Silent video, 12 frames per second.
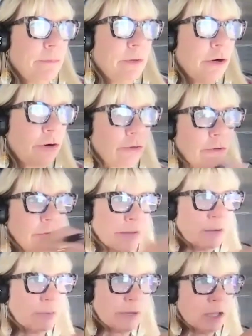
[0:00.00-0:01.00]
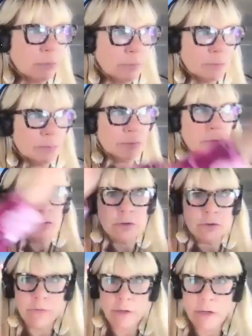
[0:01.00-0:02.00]
hurdle that we help people
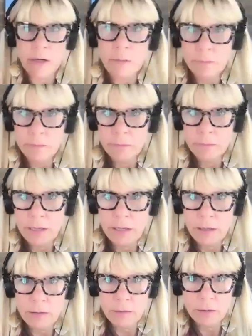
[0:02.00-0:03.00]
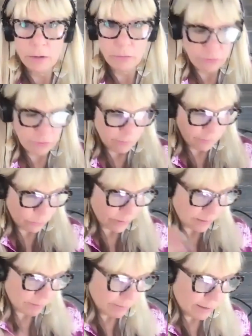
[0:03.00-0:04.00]
overcome in coaching so we'll
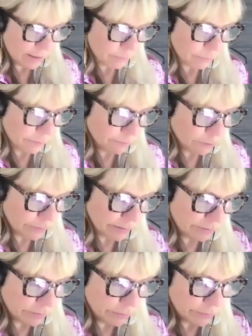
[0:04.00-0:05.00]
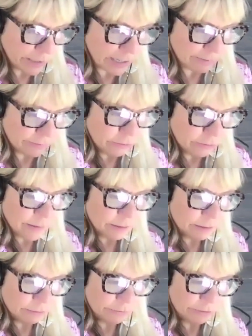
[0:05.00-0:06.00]
get to that but before we do i want to ask you about
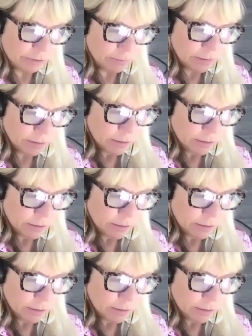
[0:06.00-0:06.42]
leadership